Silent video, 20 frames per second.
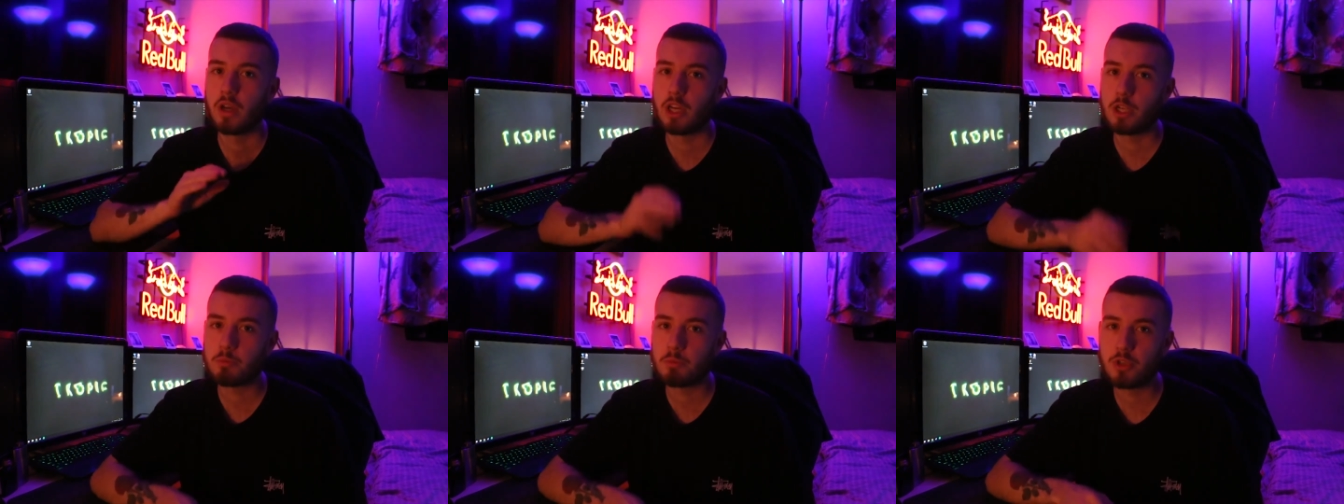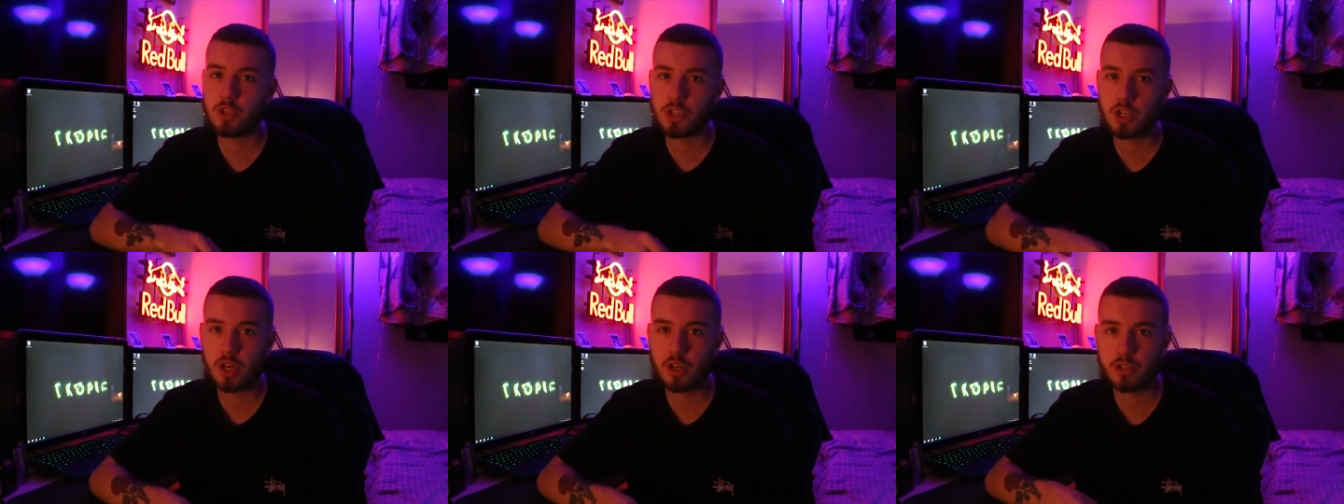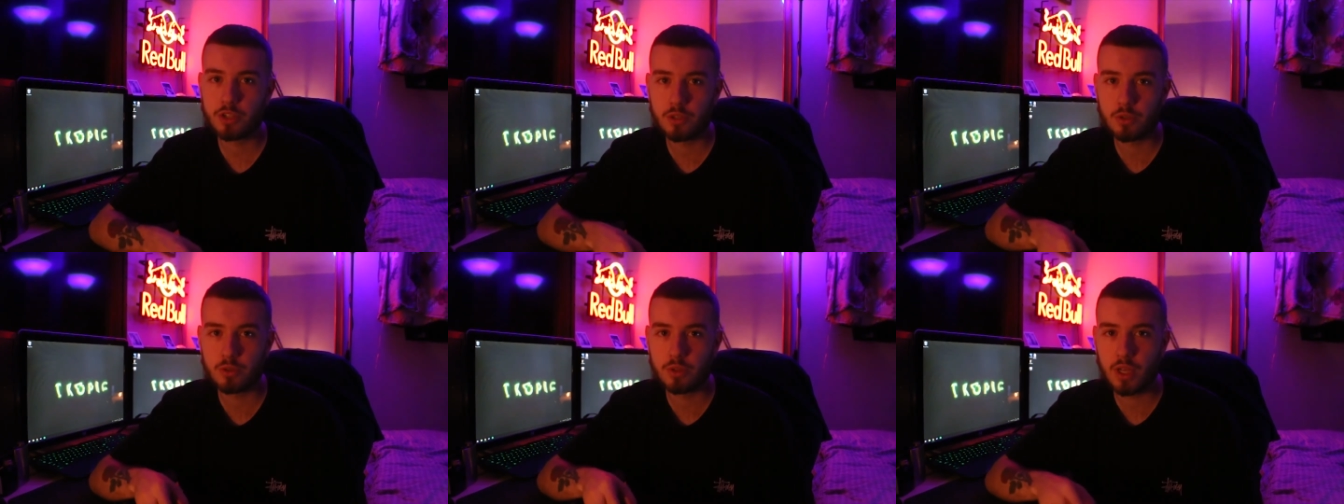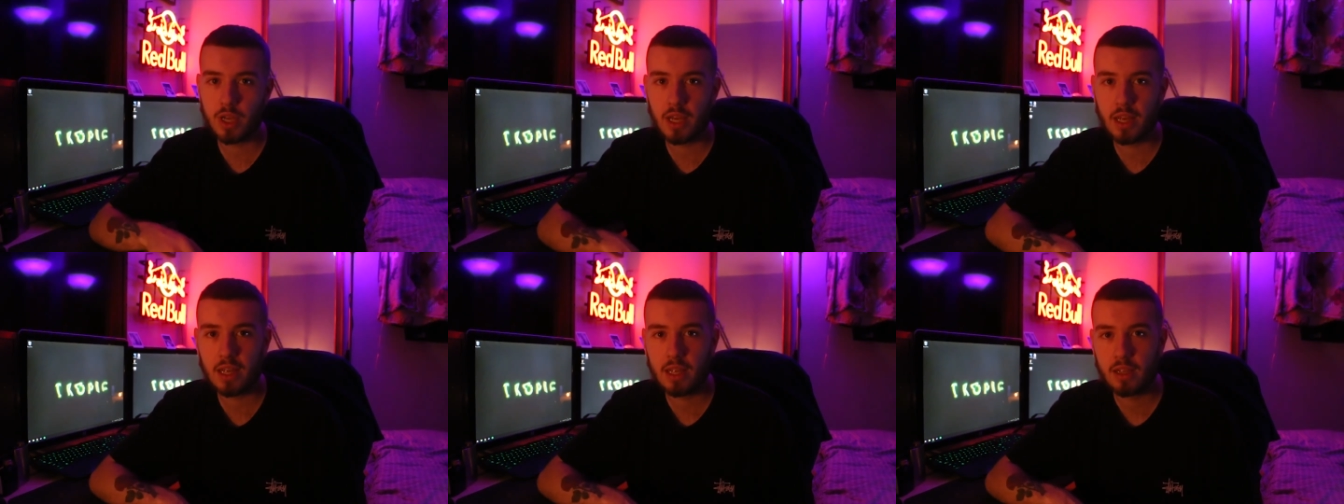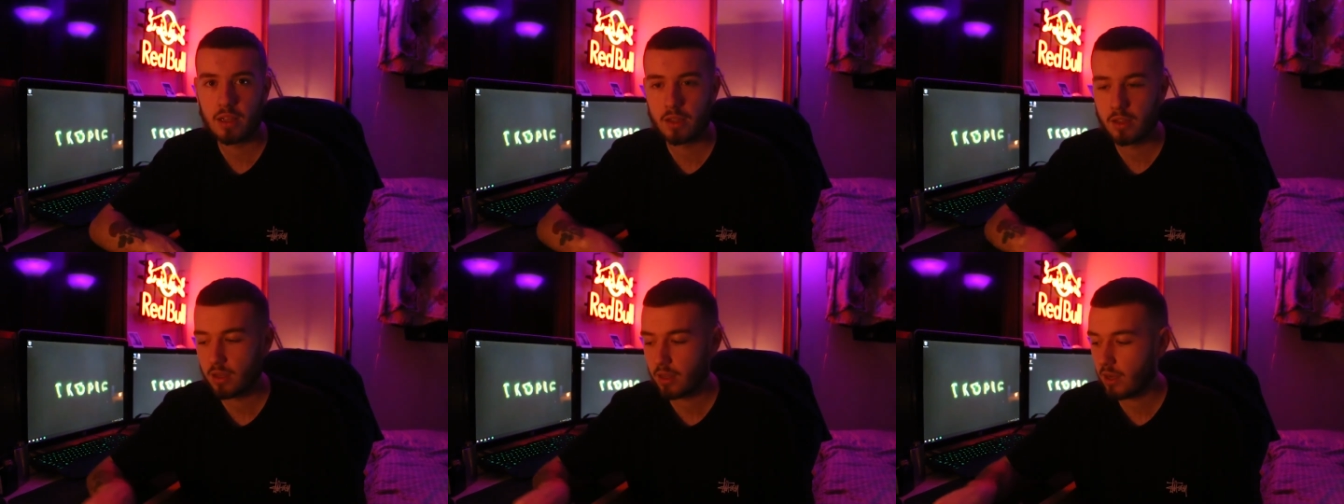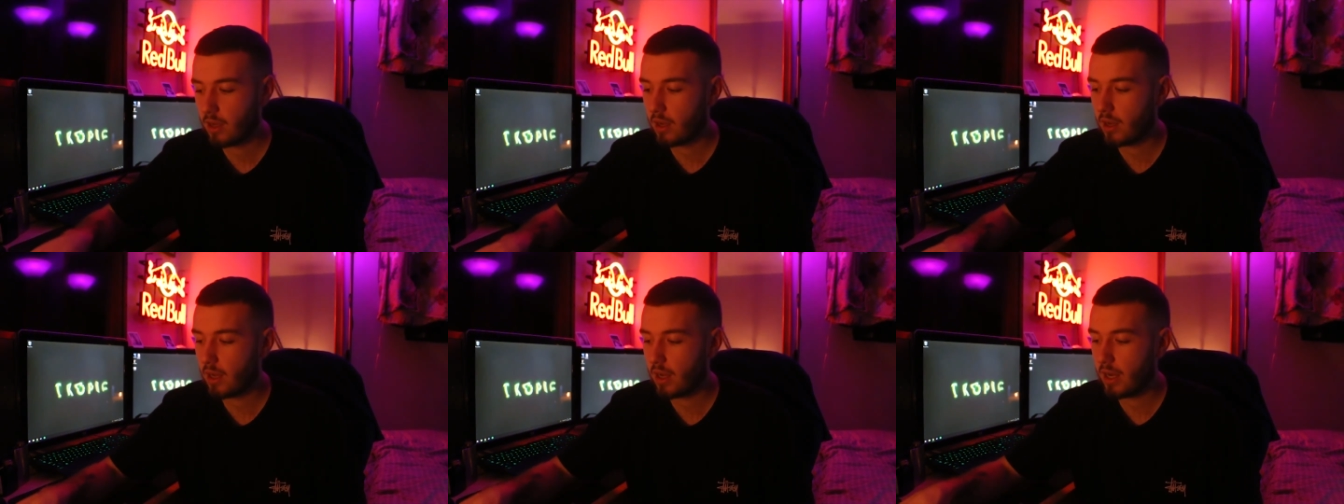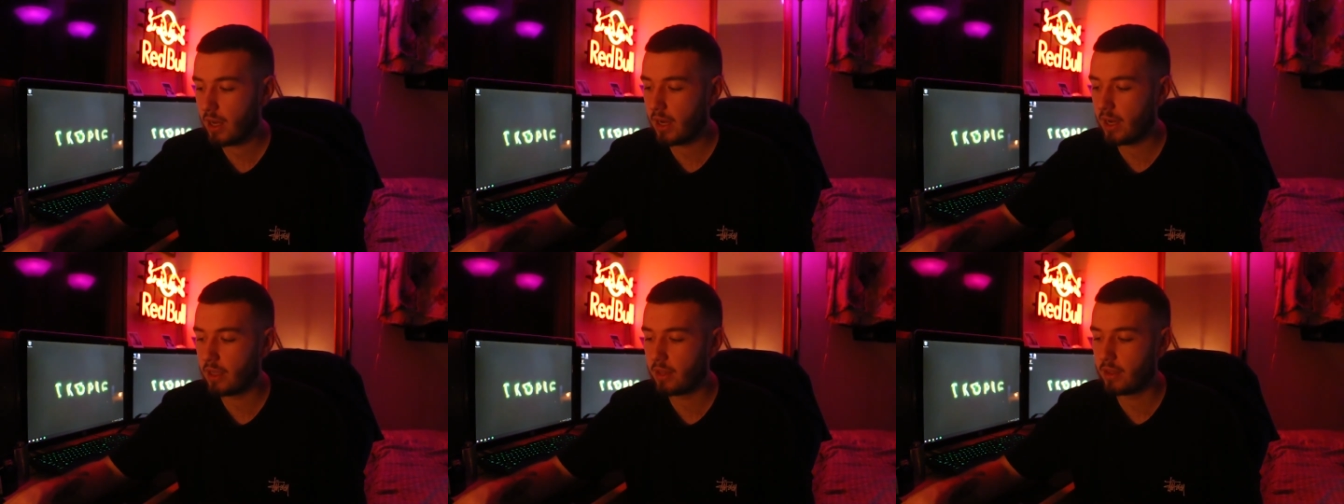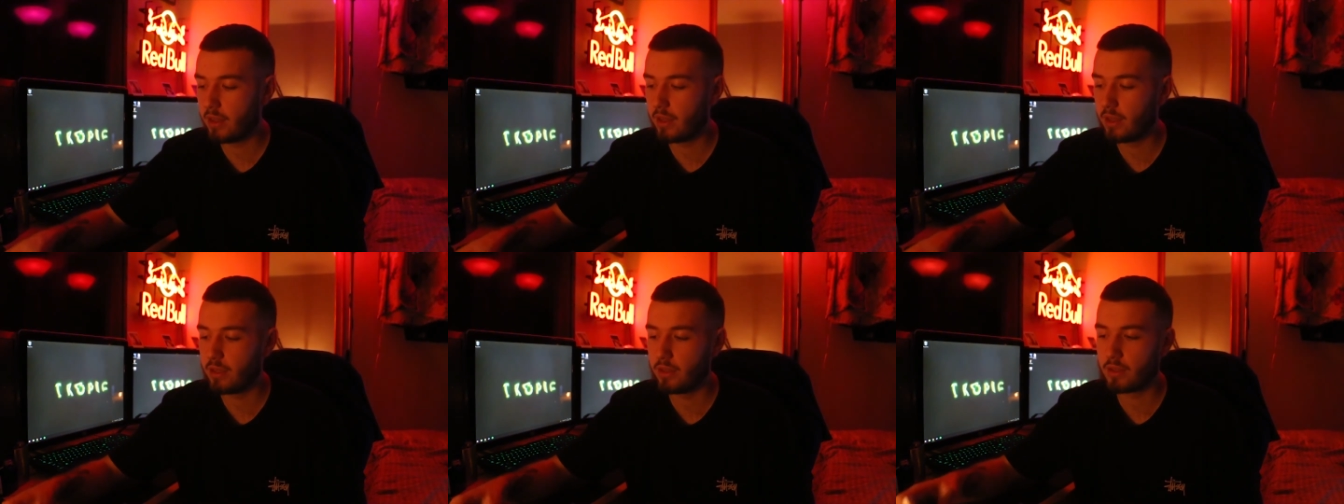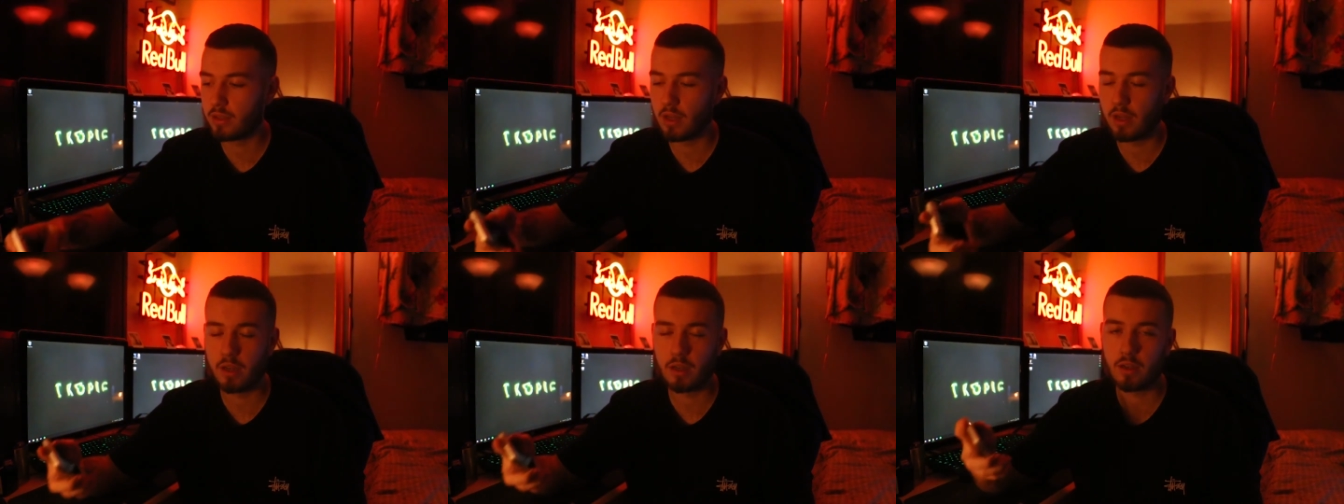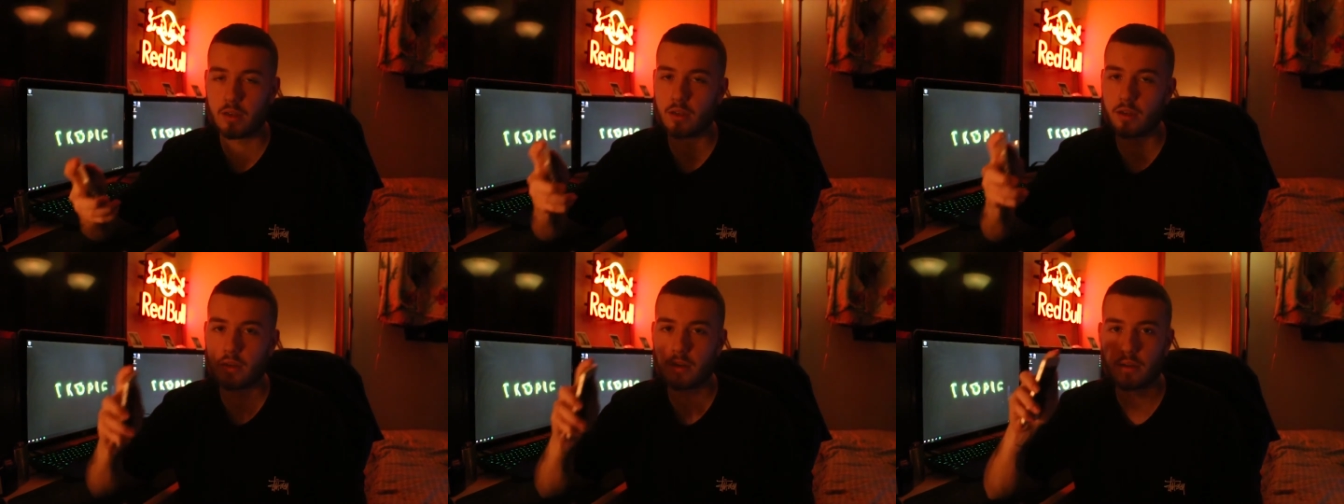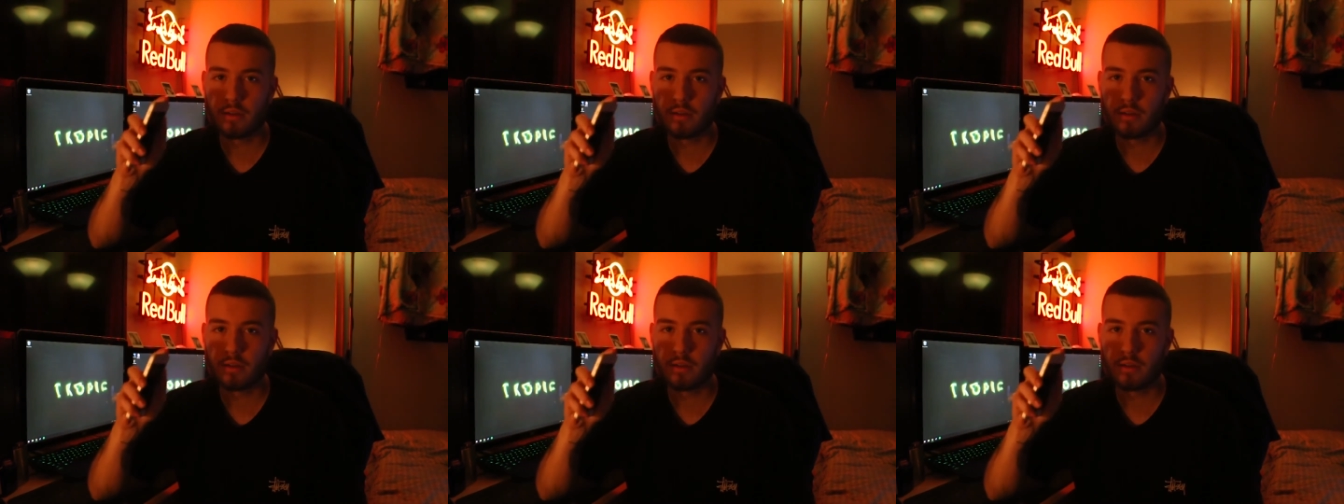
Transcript: It's been charging all day, and there's like